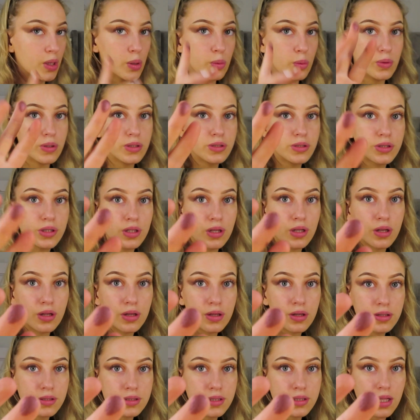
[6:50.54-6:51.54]
which
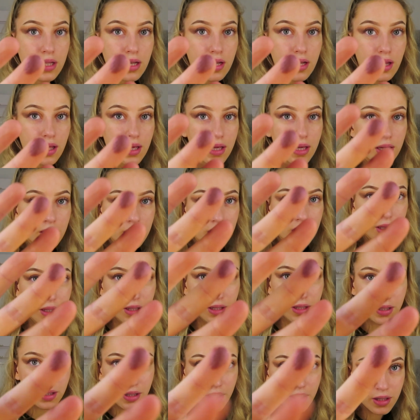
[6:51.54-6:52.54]
looks like,
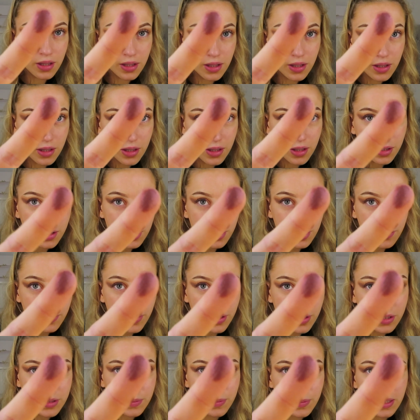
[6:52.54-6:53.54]
your
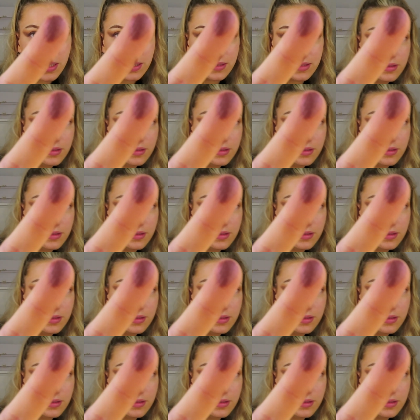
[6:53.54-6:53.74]
focus please,